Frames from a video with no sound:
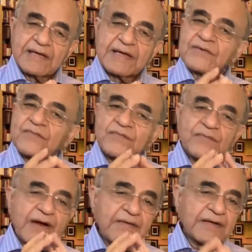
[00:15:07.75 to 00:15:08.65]
It's
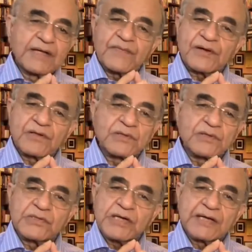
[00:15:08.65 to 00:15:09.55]
very difficult to
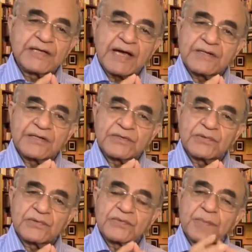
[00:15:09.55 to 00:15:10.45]
change
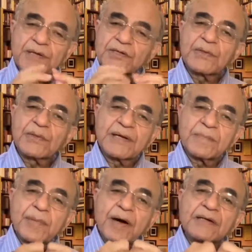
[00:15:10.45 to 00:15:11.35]
attitudes, but you can
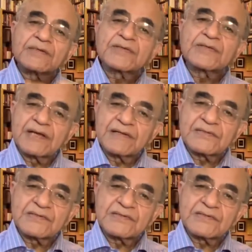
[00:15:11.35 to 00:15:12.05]
impart skills.